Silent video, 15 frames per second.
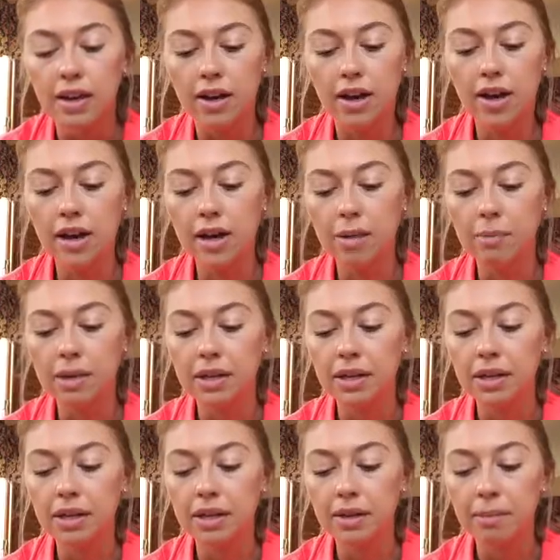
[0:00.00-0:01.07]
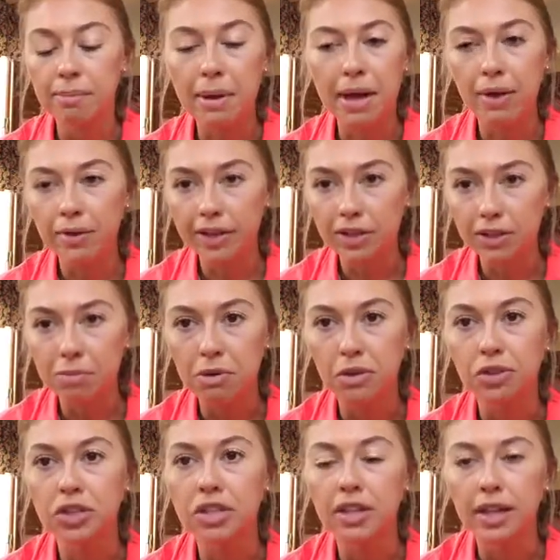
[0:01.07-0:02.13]
better range of
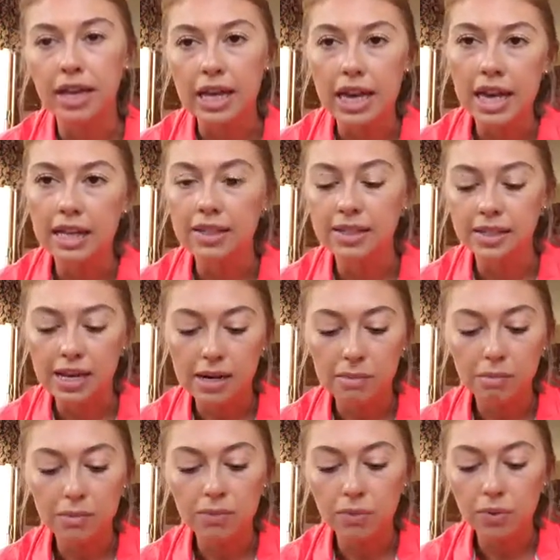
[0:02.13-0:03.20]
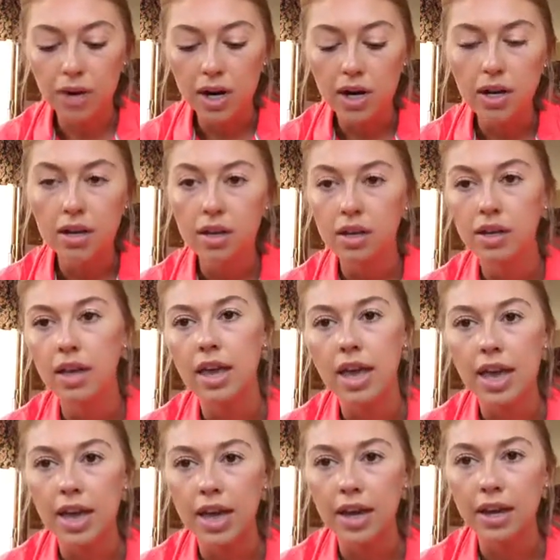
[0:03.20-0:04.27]
motion like I had stated before,
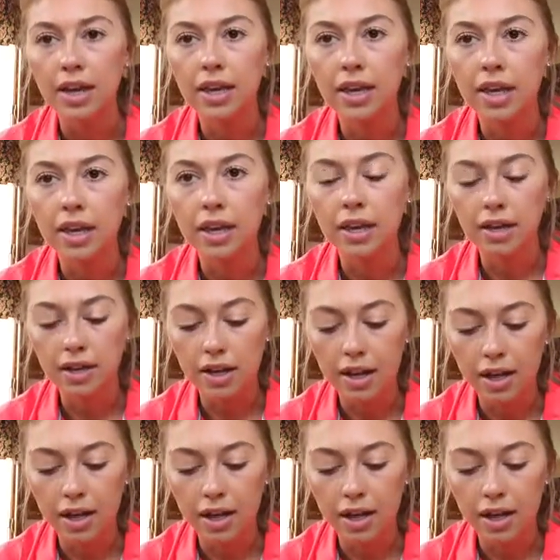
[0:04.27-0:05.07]
and it